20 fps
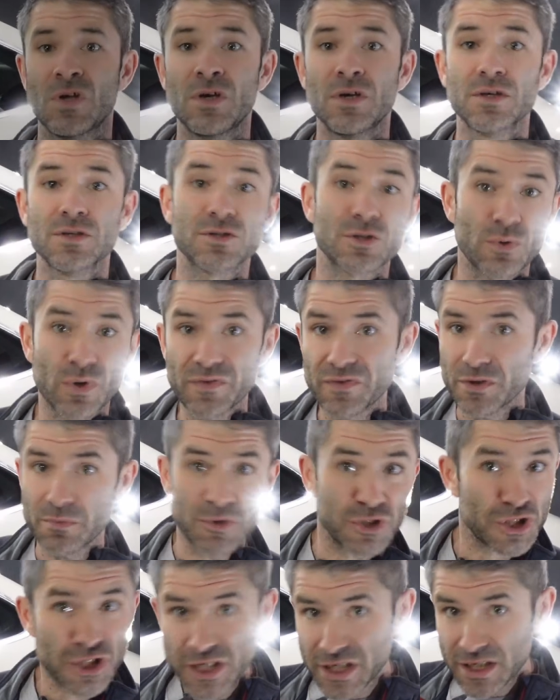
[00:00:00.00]
So if you're
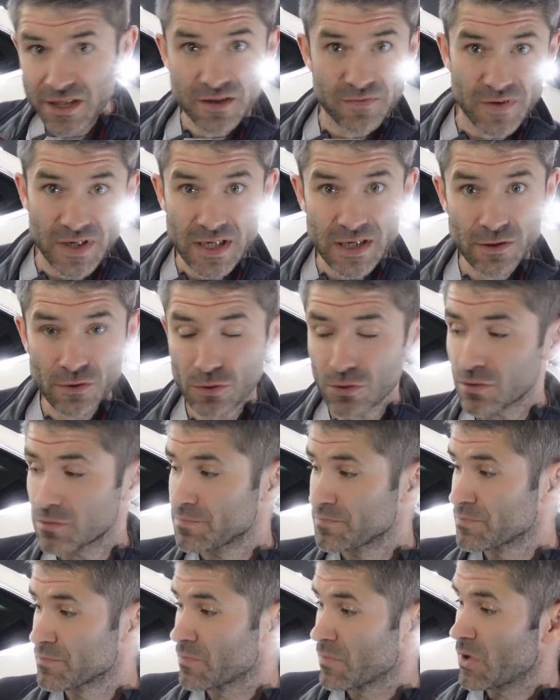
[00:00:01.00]
machining the vehicle,
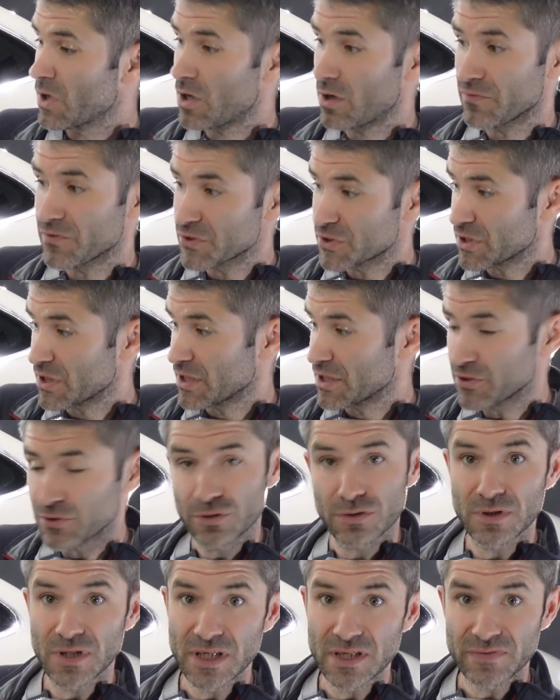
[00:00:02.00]
obviously
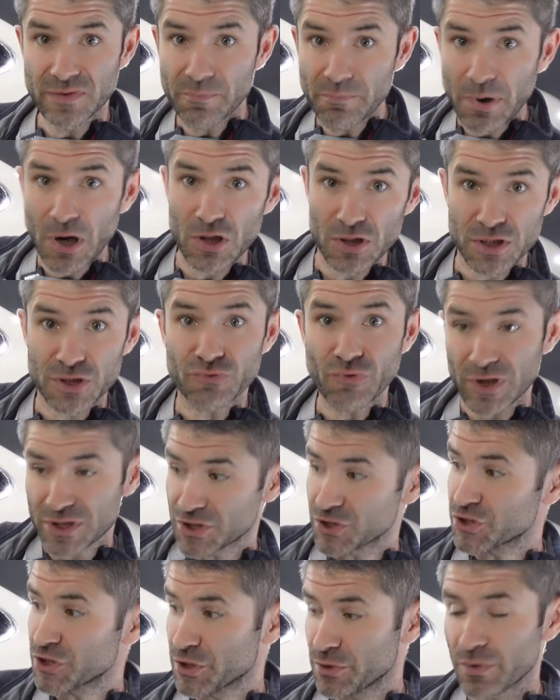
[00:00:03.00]
you're leaving polish
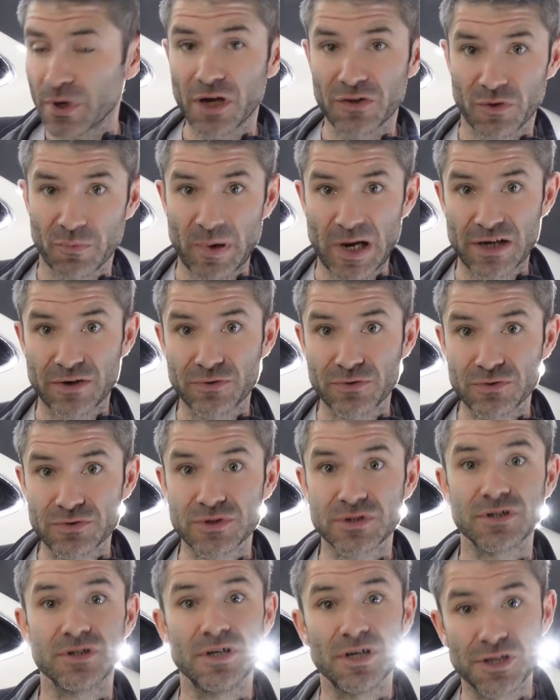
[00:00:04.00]
residue on the
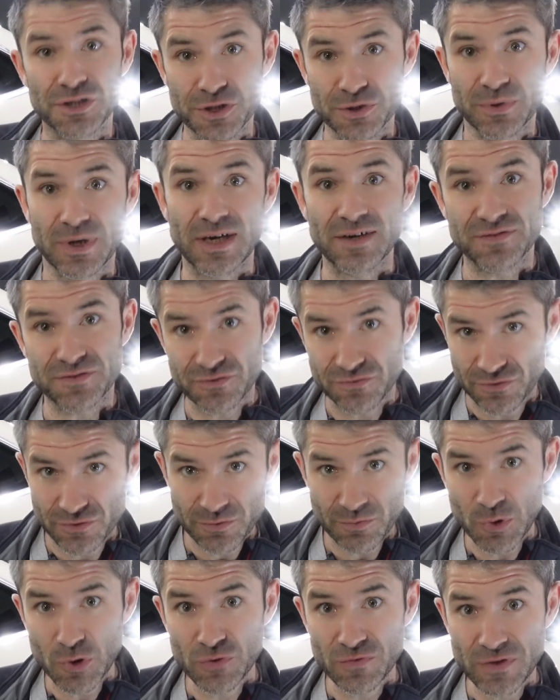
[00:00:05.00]
panels and you have to
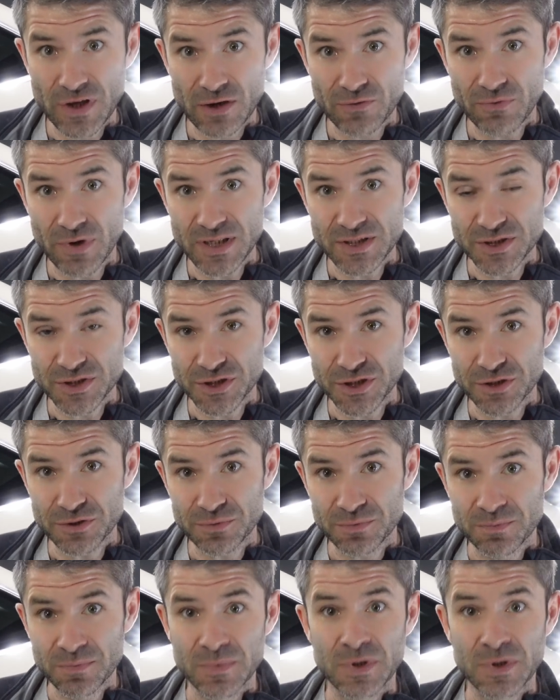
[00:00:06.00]
remove that residue.